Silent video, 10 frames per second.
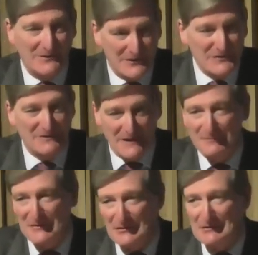lawyers in
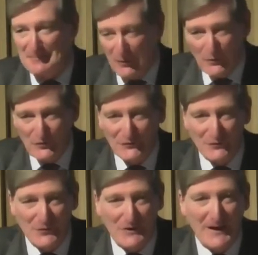government are important,
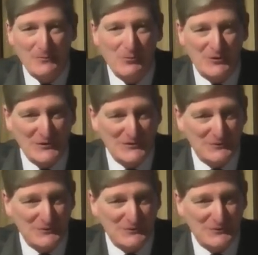although I also